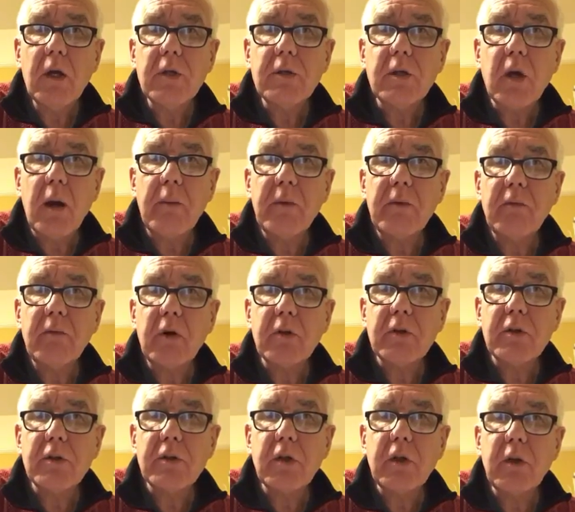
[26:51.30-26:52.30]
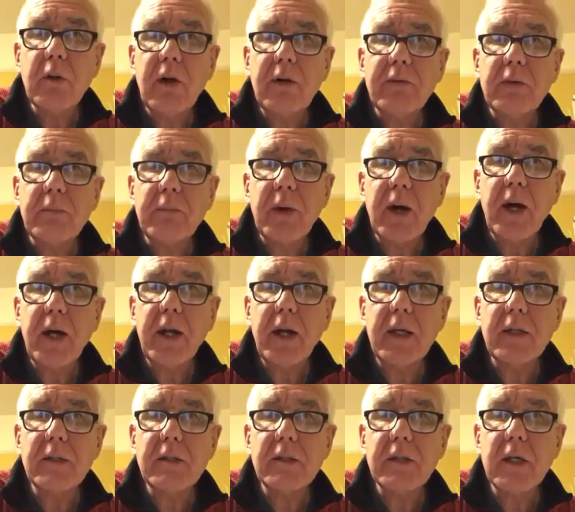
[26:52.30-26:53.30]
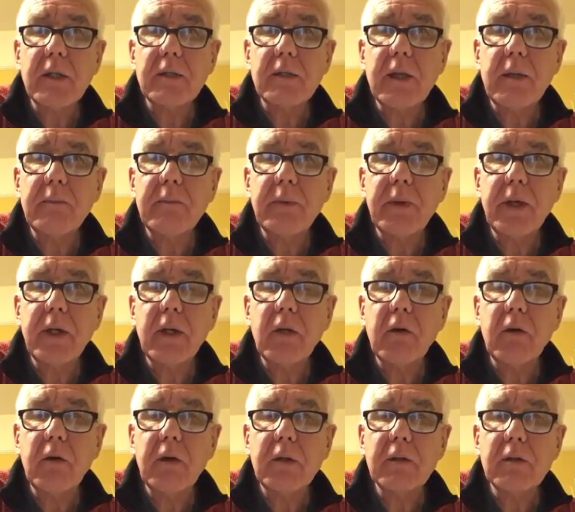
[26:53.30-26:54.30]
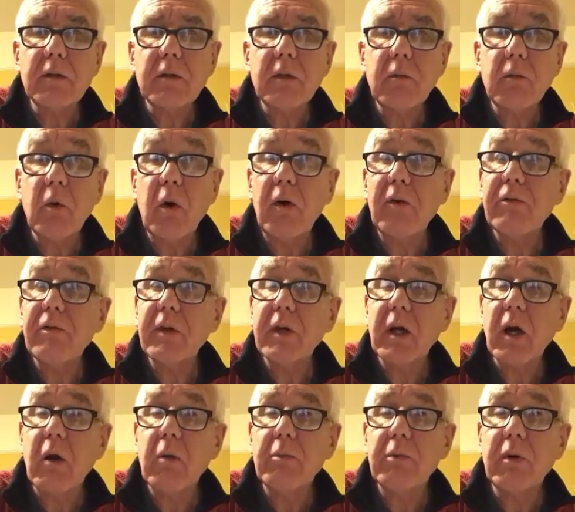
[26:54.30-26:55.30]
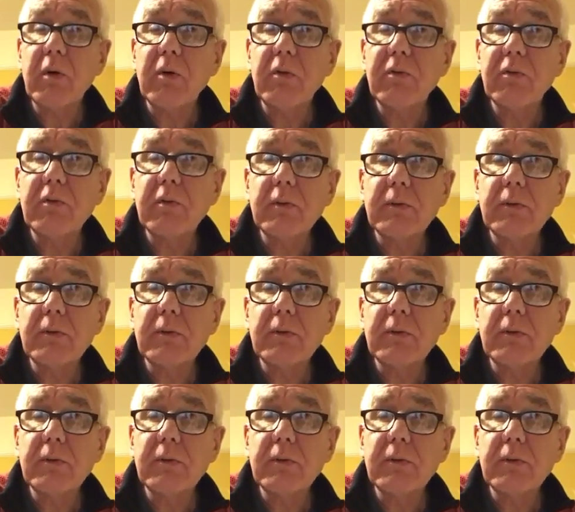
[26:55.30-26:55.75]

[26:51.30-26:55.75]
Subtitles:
Simon Rogers, do you have to pay an A to Z 10p coins? What, for the gold proof?